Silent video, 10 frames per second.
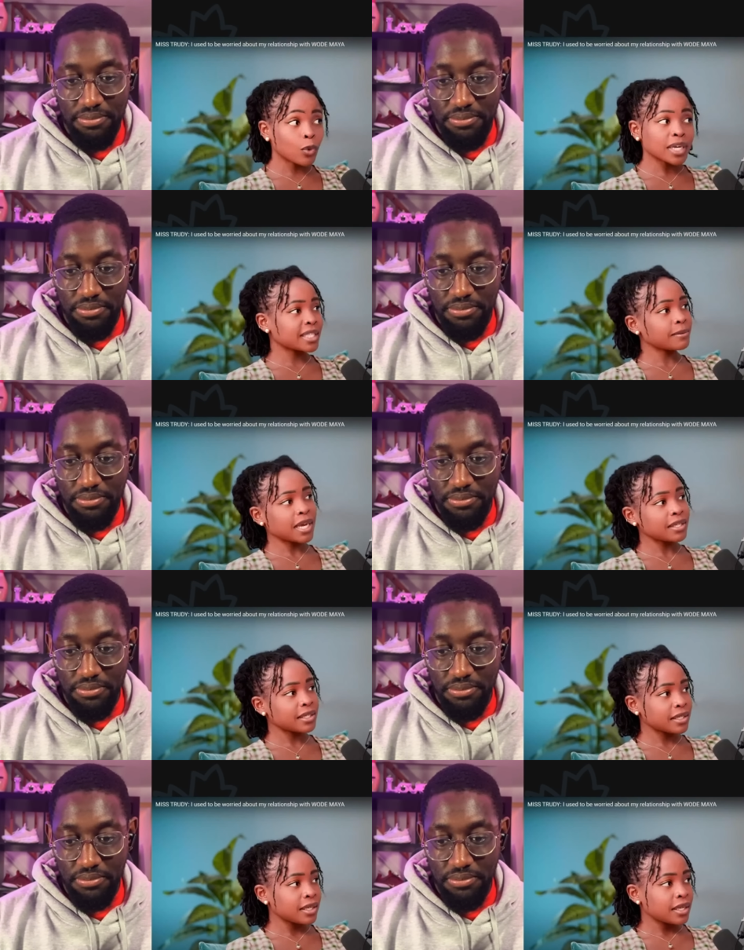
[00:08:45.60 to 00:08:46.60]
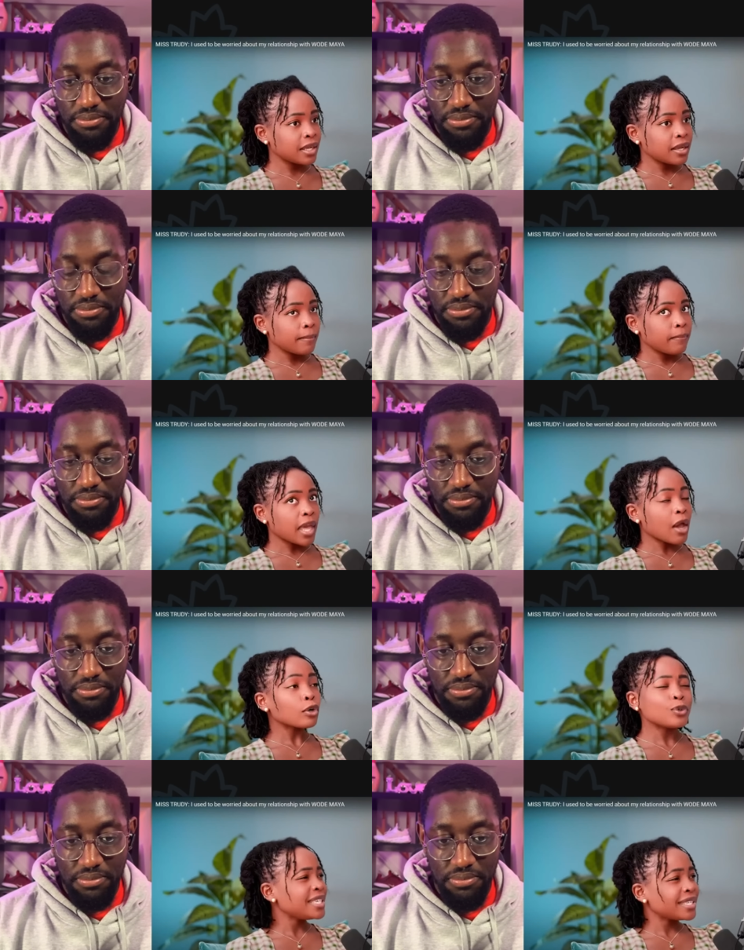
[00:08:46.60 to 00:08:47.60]
Speaker 1: to accept that or
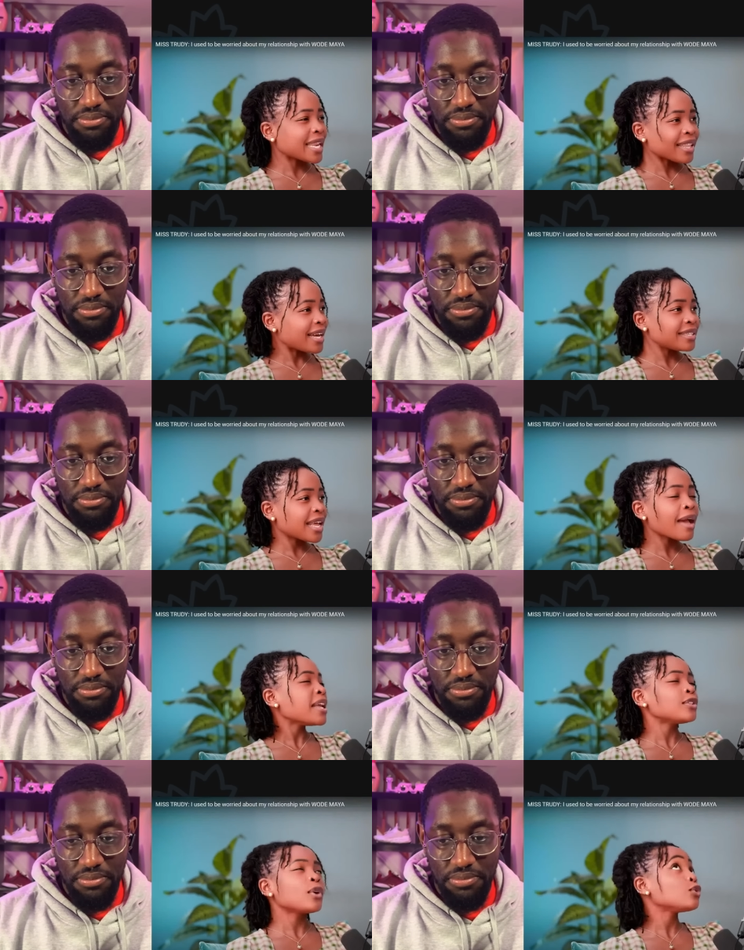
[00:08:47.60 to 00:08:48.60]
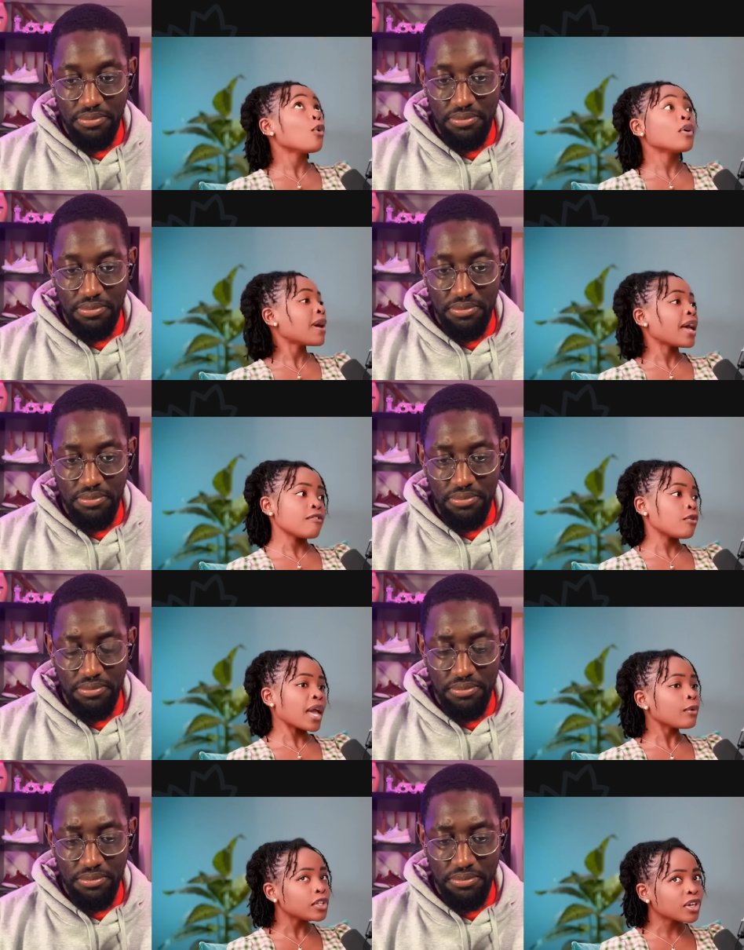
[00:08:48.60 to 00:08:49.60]
to see it like that. I, mean, I just wanted to go with my everywhere.
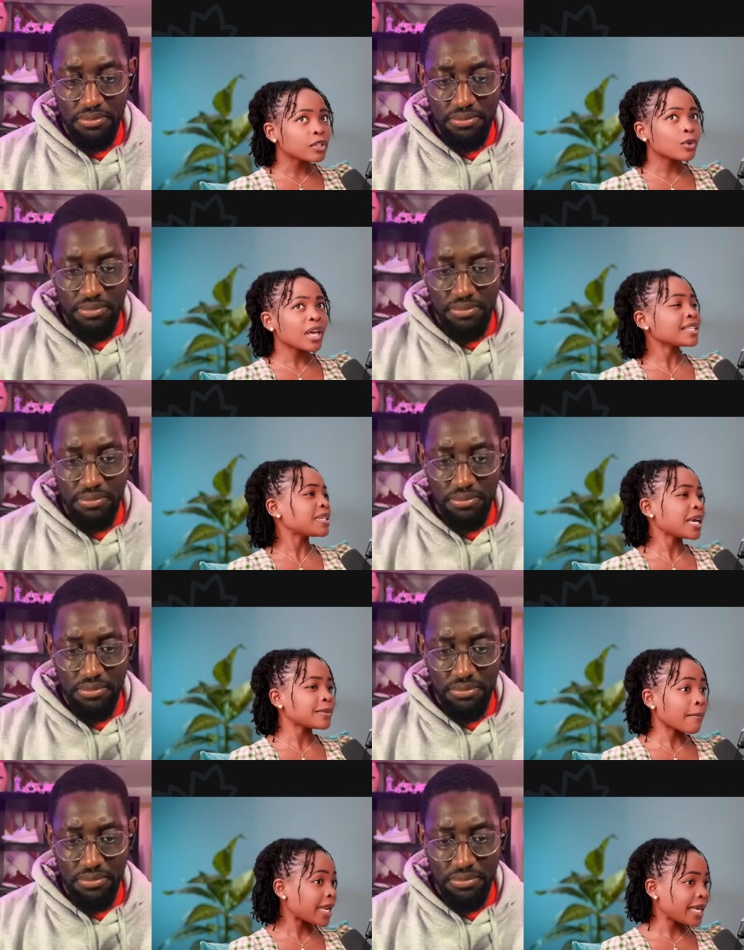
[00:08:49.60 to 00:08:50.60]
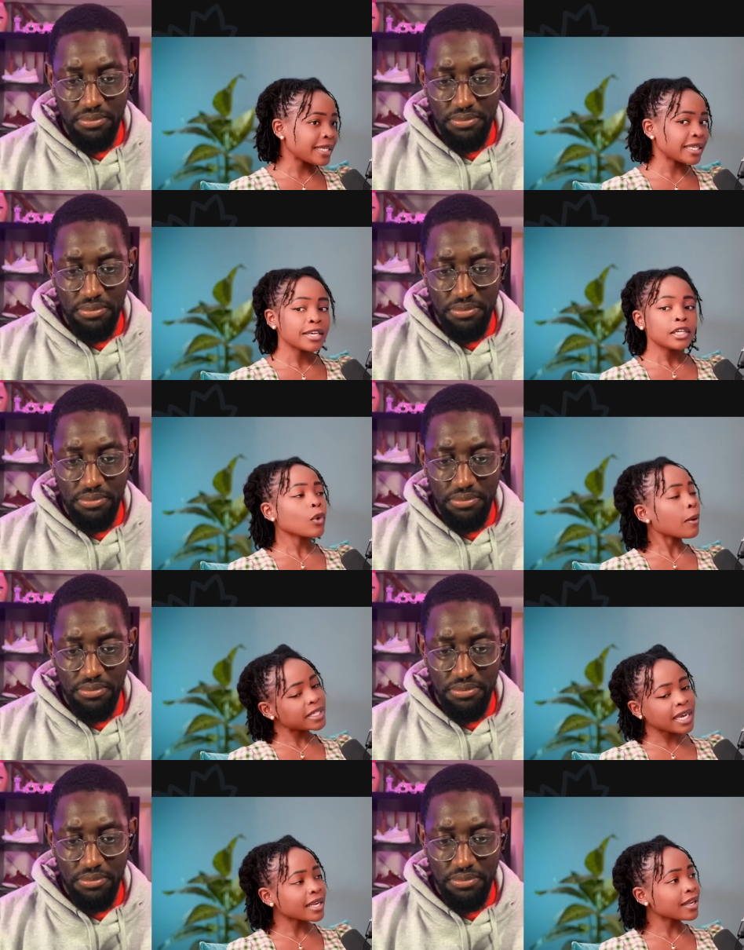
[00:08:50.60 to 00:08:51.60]
And when we travel together, sometimes I'm a lady, so I may
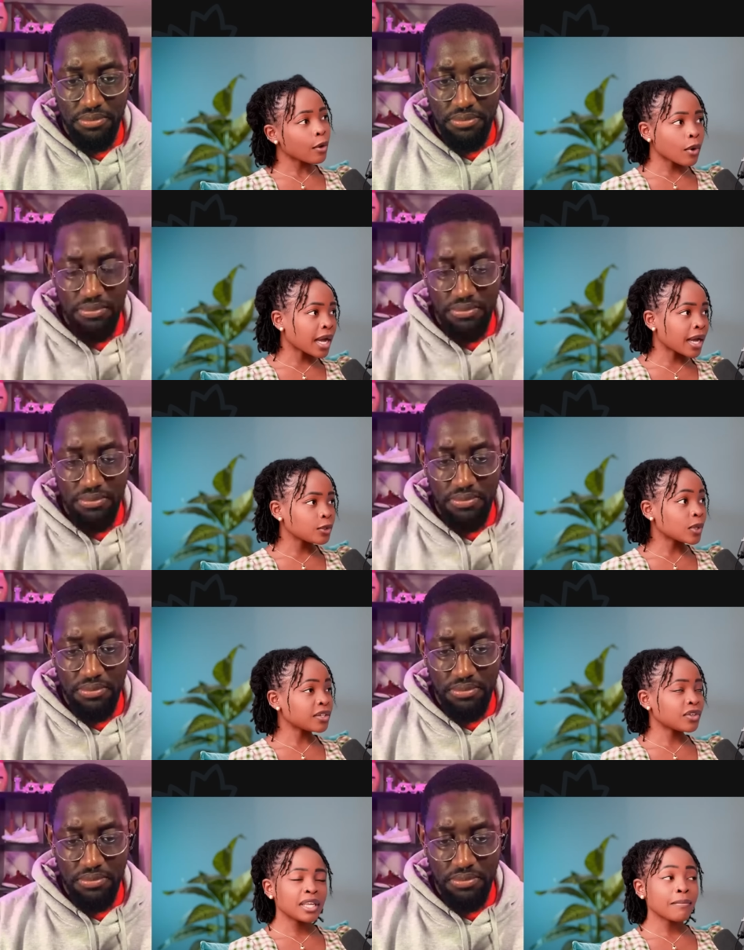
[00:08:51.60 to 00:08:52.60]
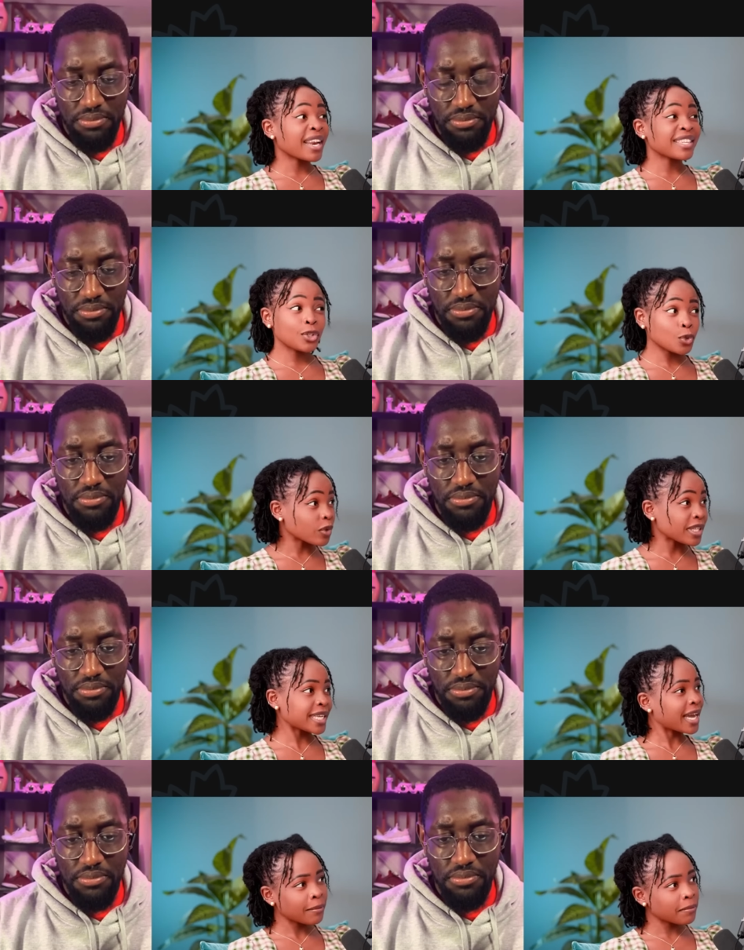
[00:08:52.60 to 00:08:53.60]
take a little longer to get ready. Man doesn't joke with his
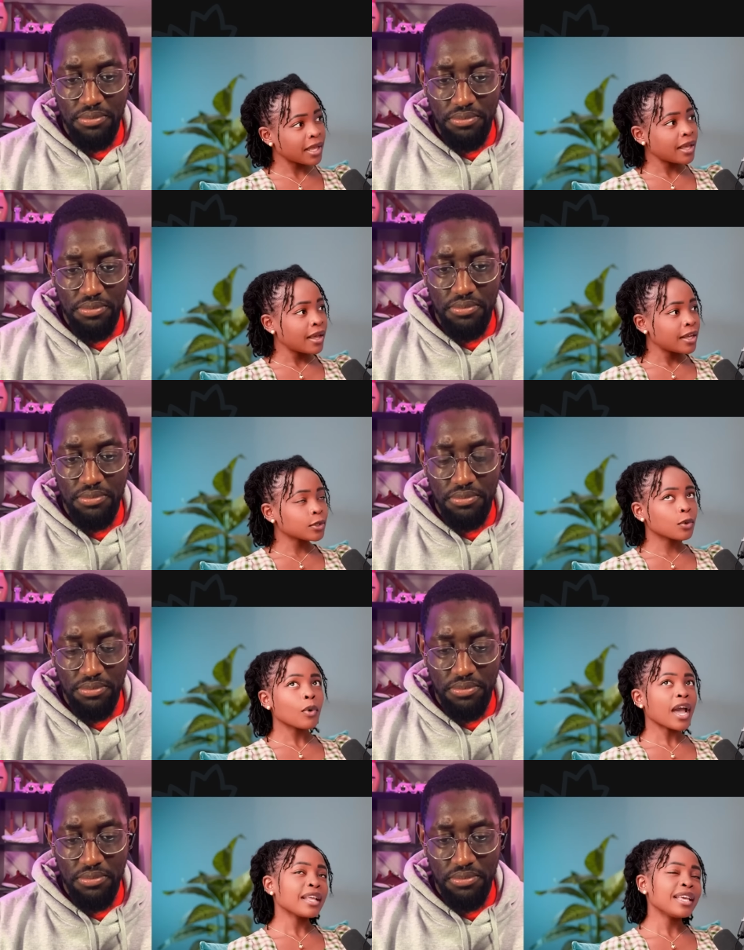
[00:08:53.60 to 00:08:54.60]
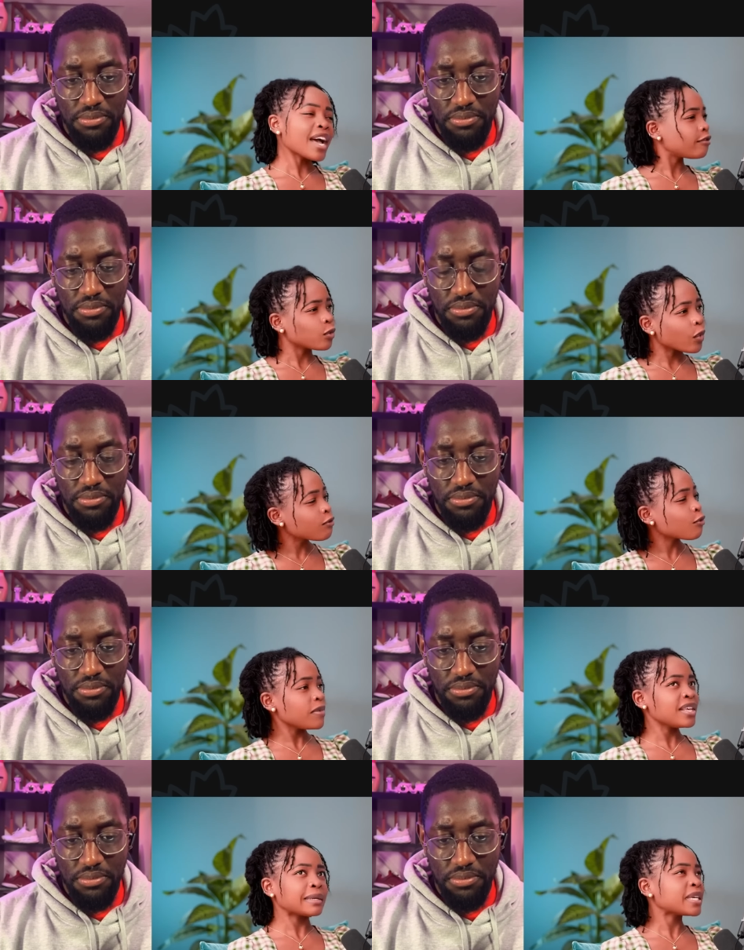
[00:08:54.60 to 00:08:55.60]
time, so I'd, he'd have to wait for
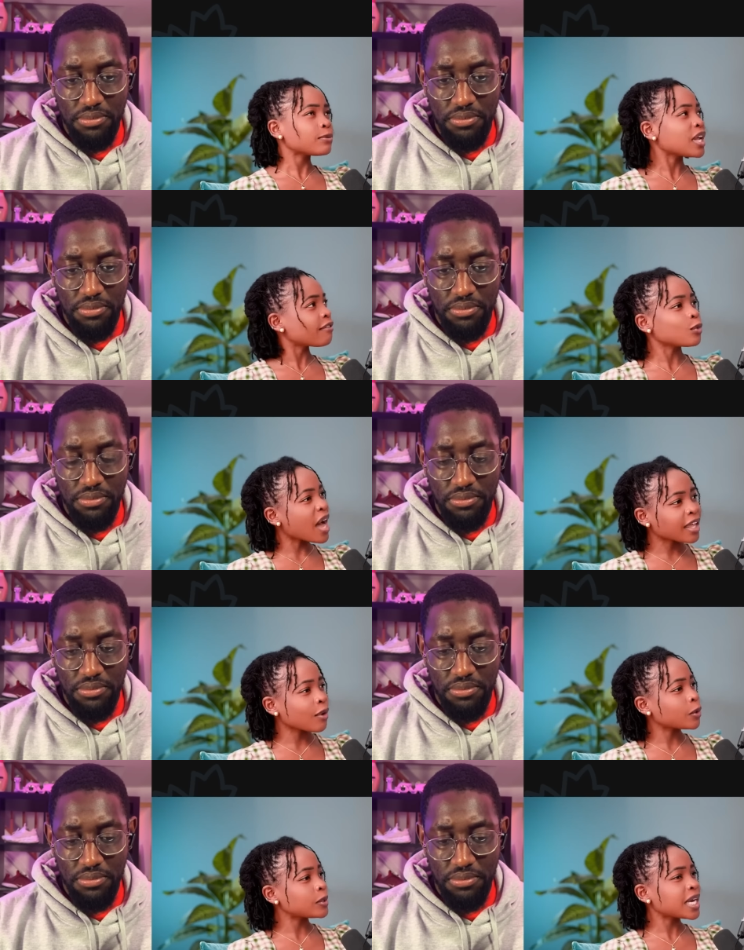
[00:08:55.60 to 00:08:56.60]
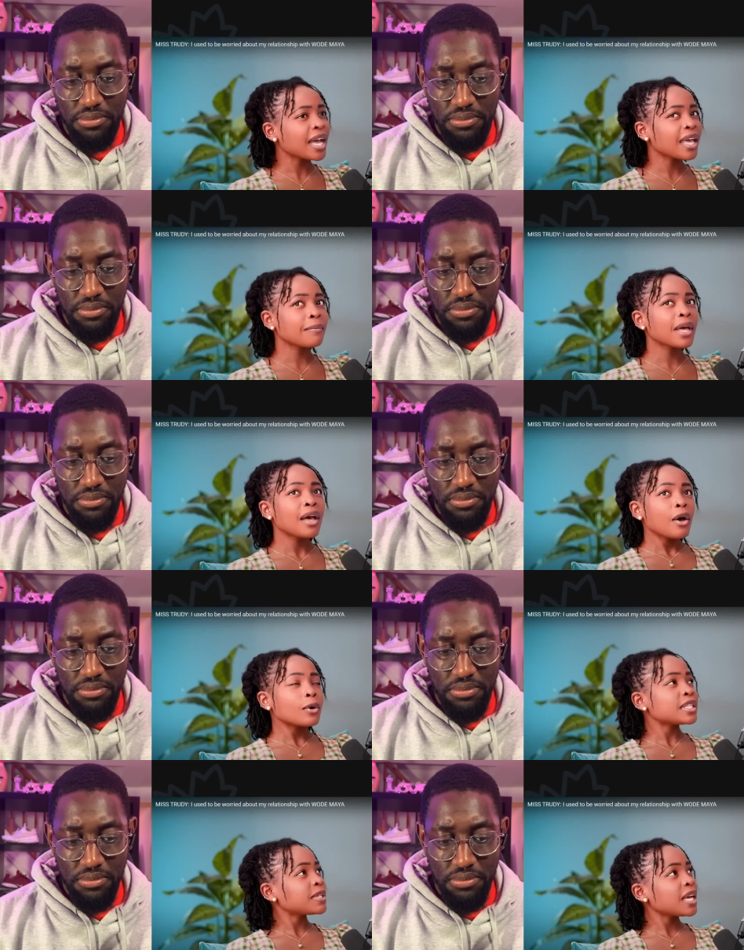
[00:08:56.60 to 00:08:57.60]
me. Sometimes we'd have to argue about time, or
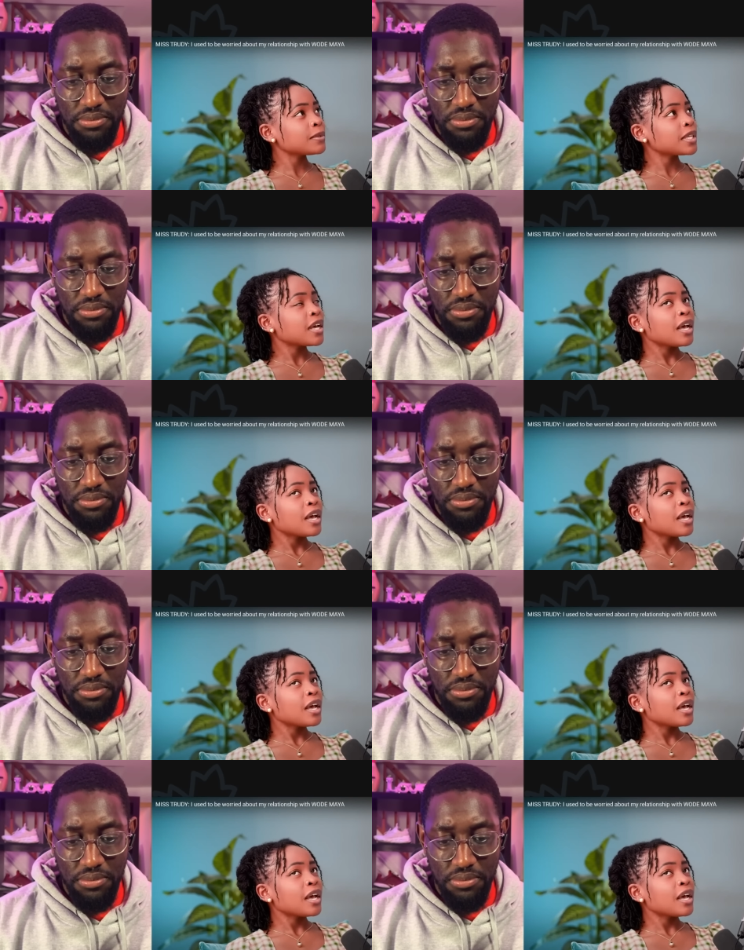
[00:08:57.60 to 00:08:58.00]
sometimes